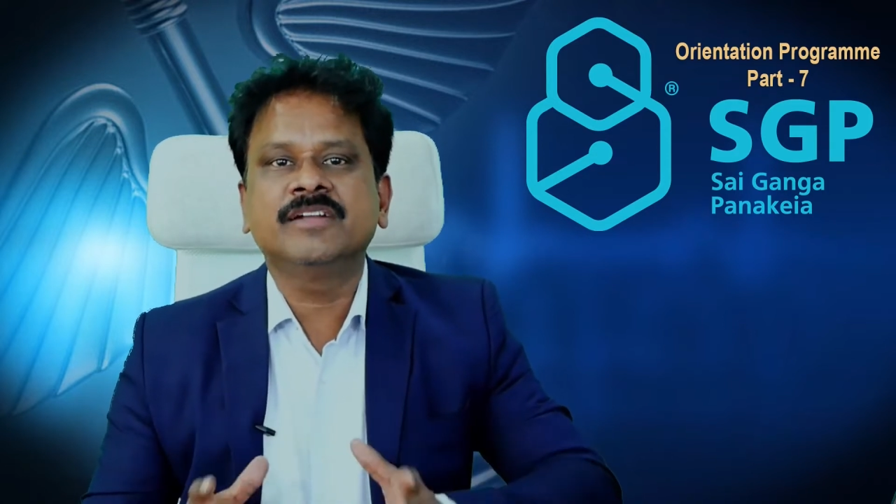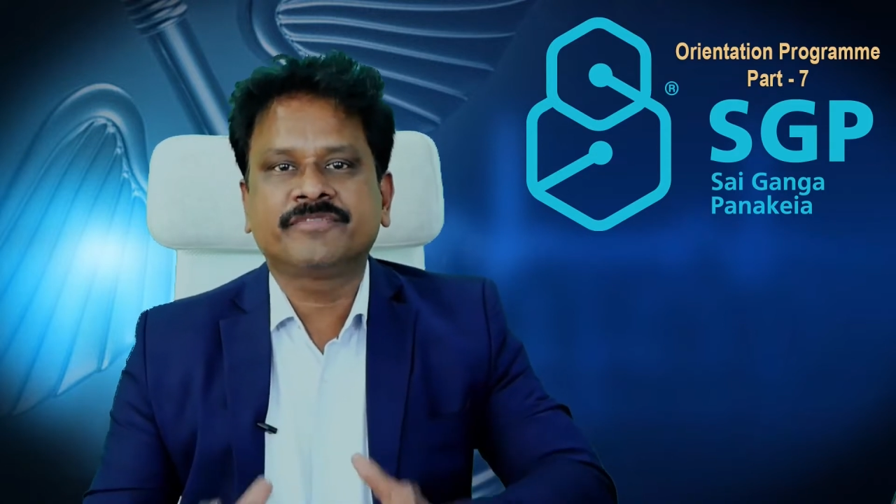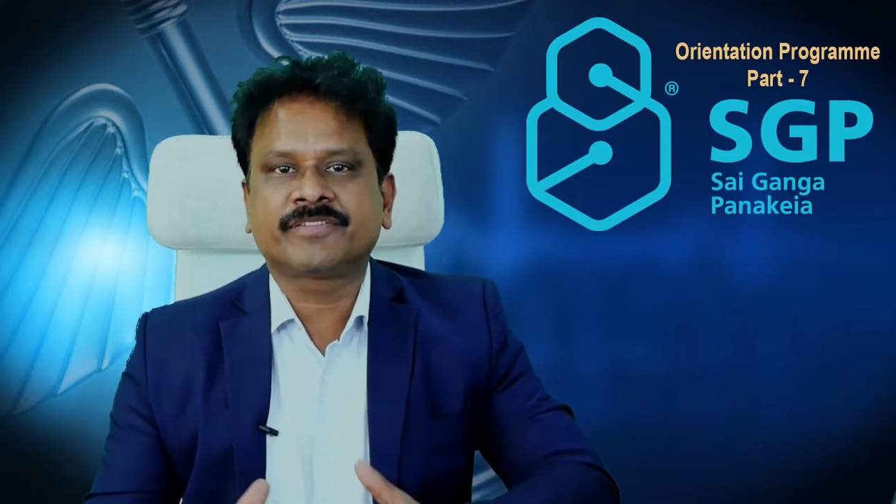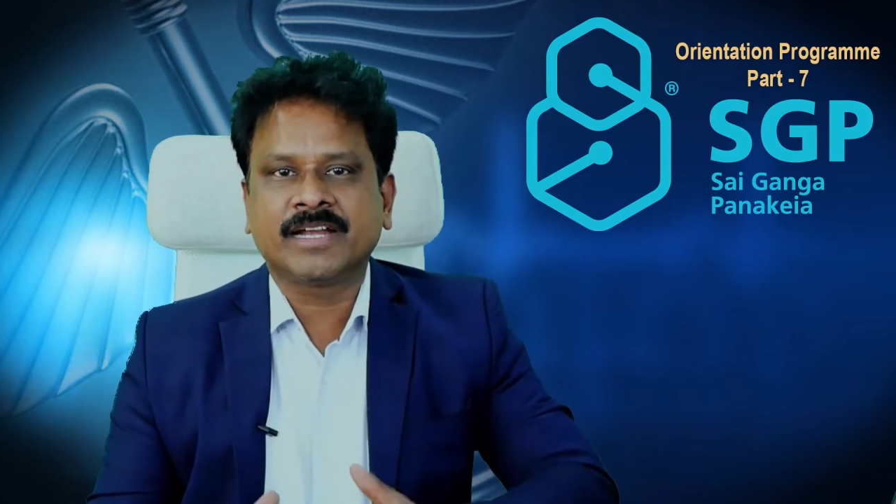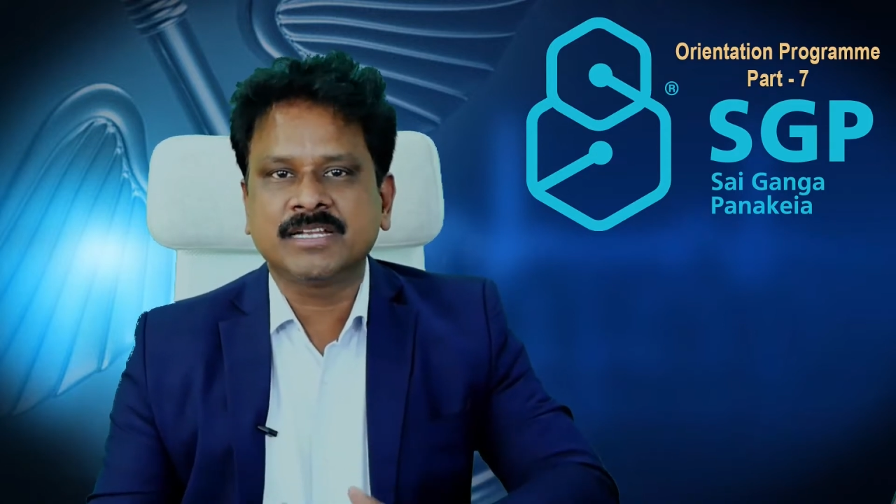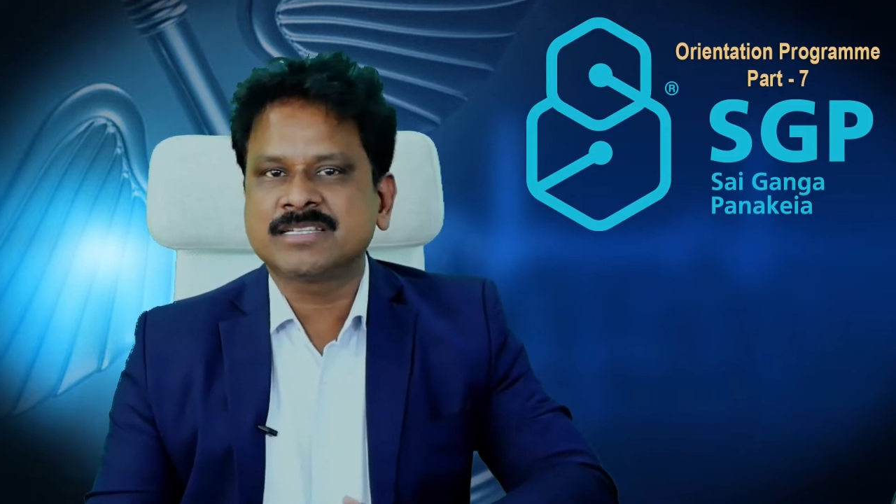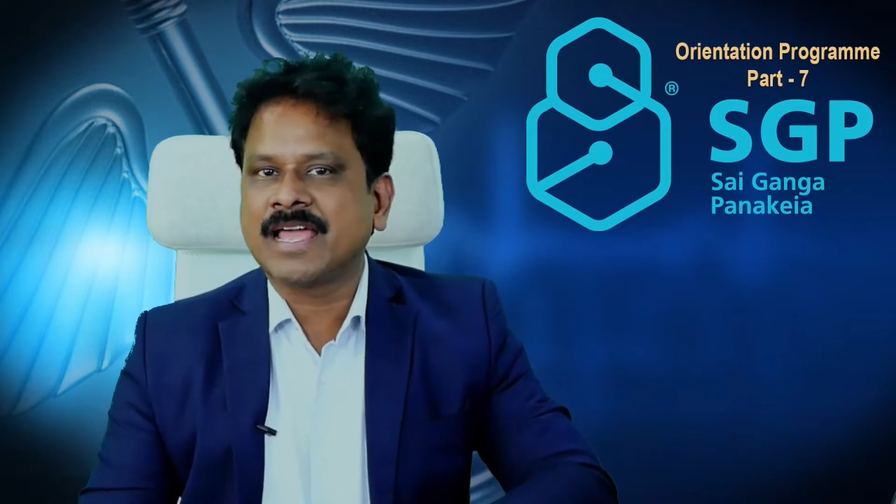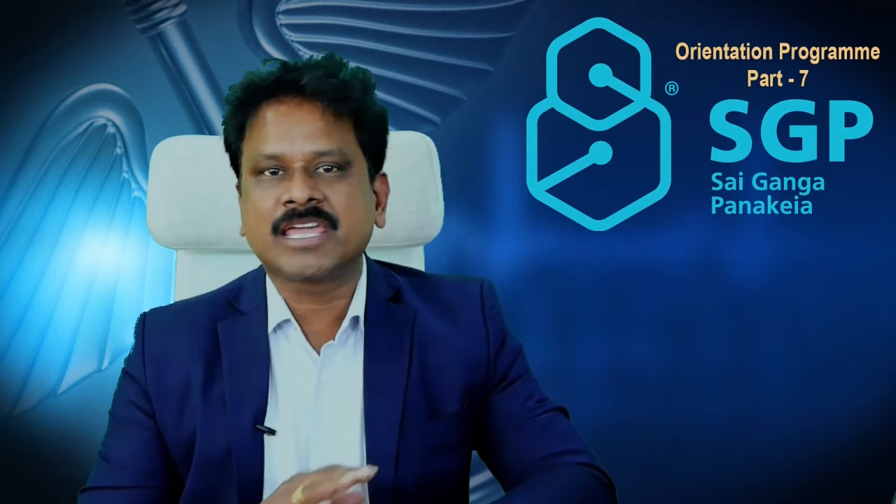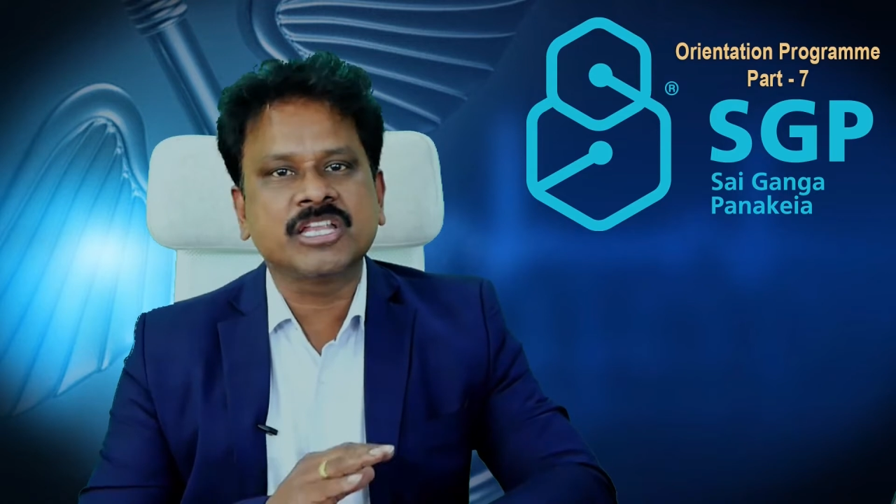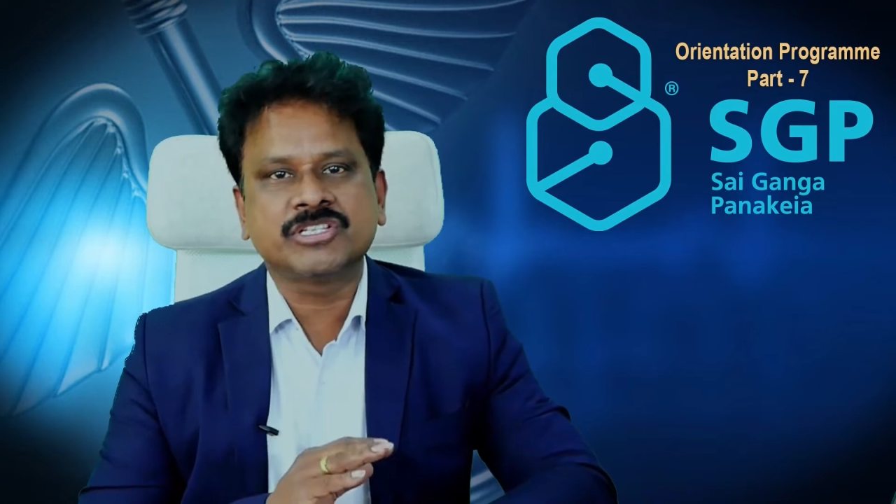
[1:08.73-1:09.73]
friends, I
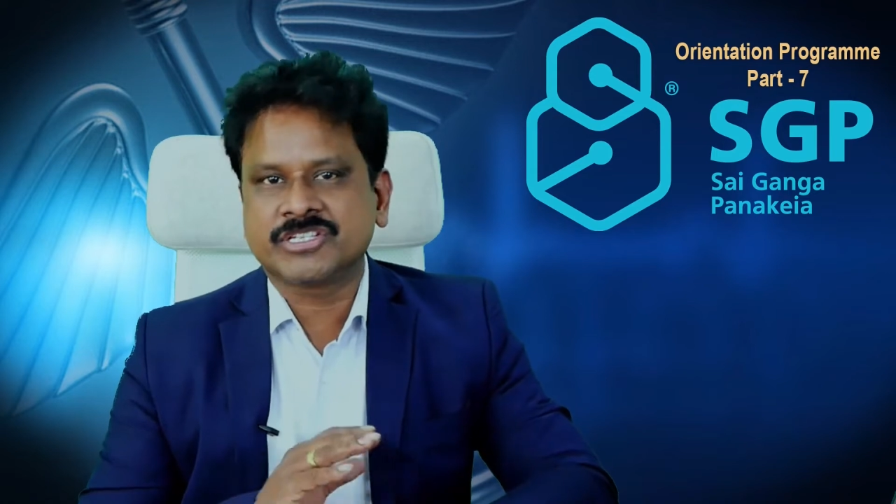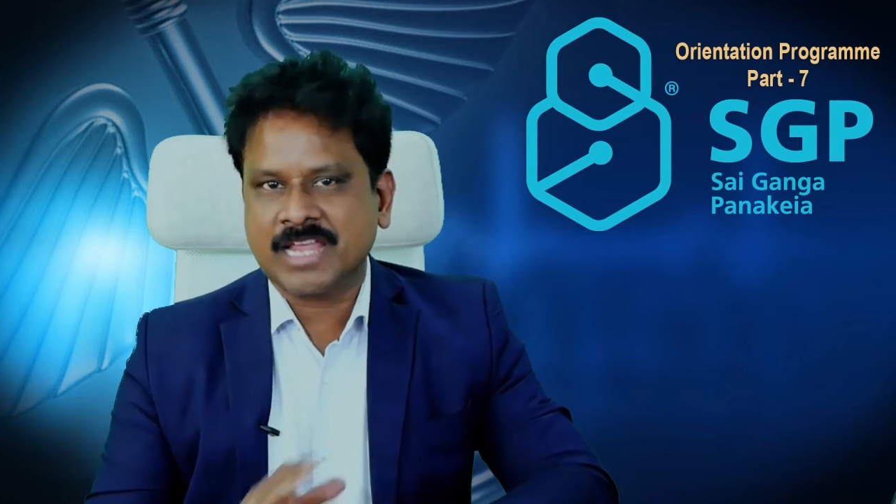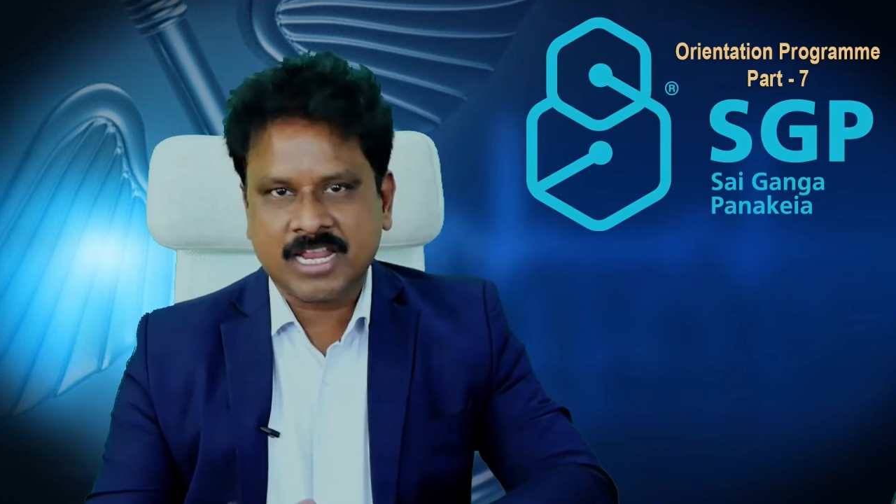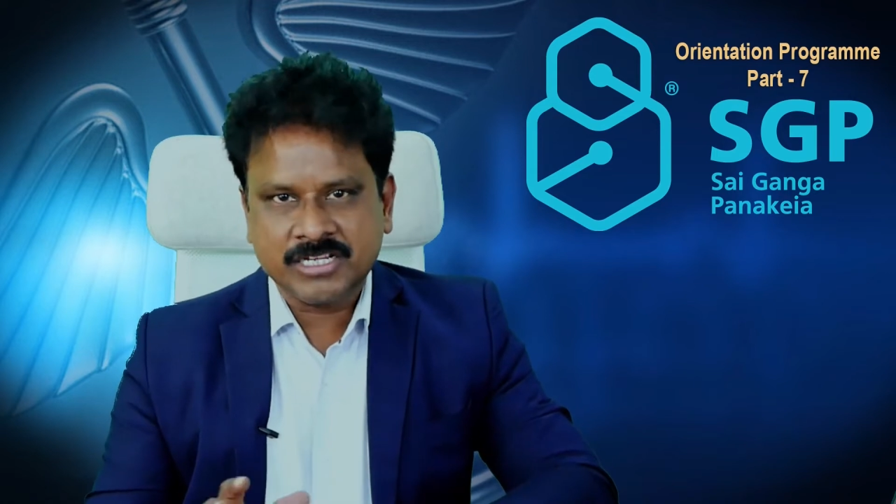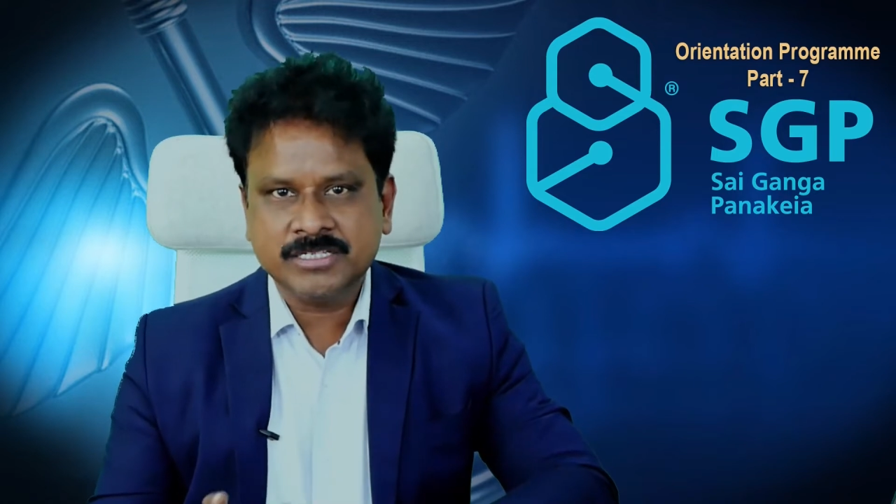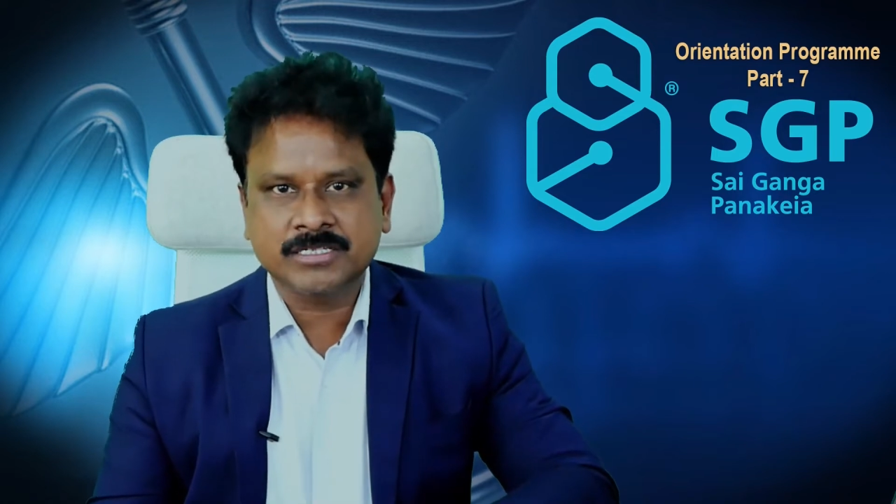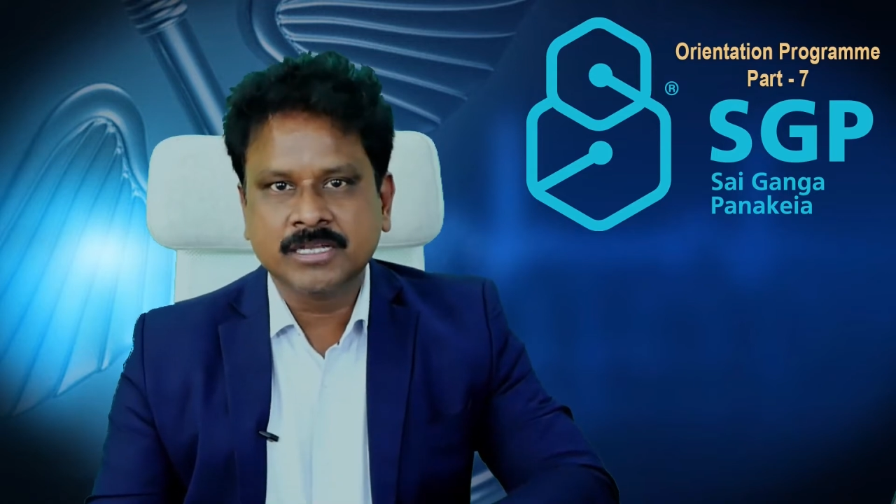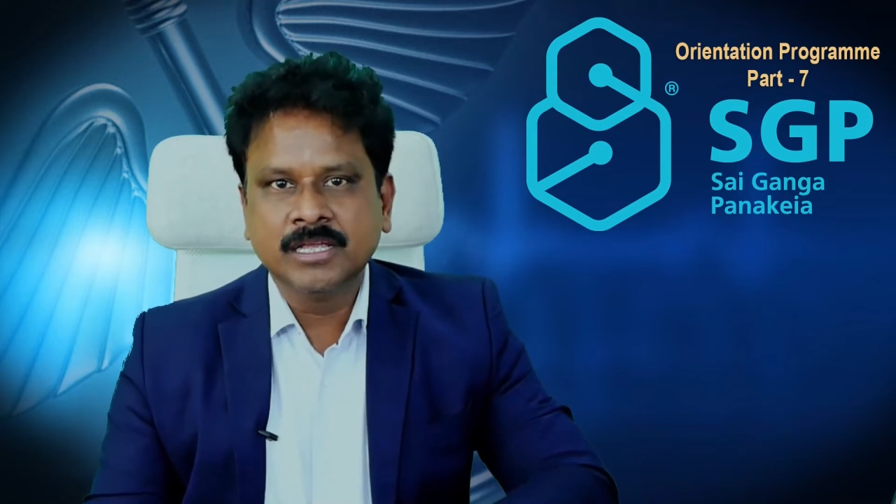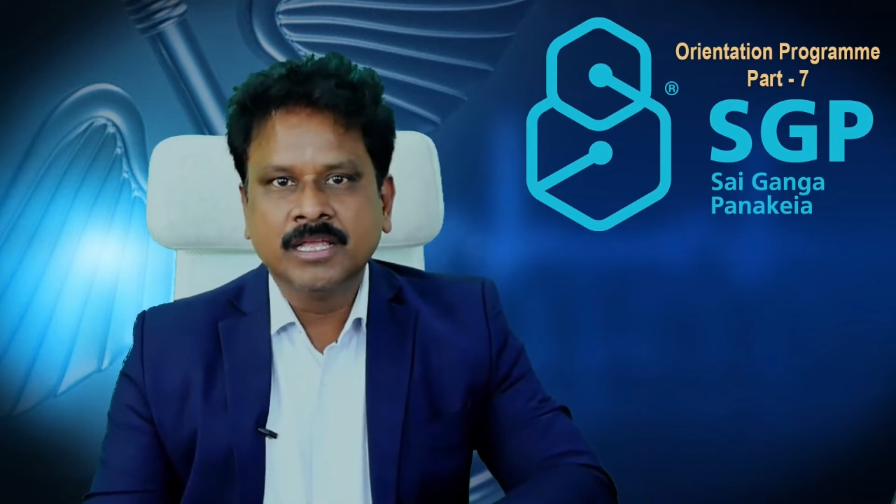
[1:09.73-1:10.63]
can challenge,